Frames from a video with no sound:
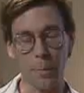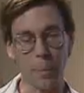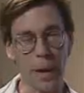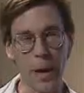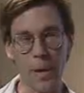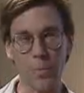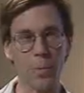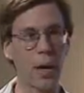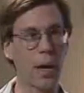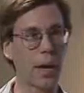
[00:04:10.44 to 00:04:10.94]
a
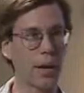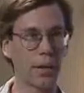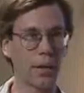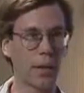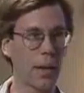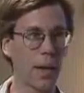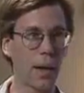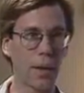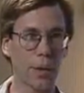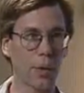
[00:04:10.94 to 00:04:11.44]
byproduct
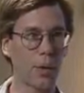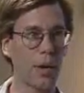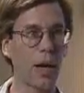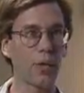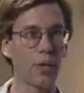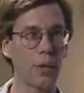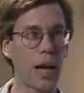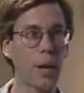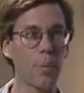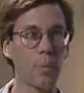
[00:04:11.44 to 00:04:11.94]
of how the
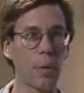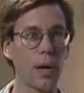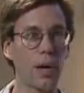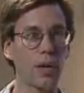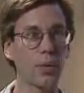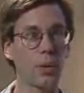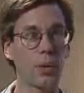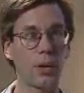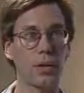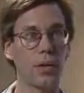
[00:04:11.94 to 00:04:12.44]
craft
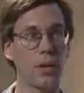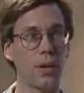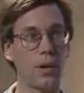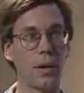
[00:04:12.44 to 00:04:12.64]
operates. When it's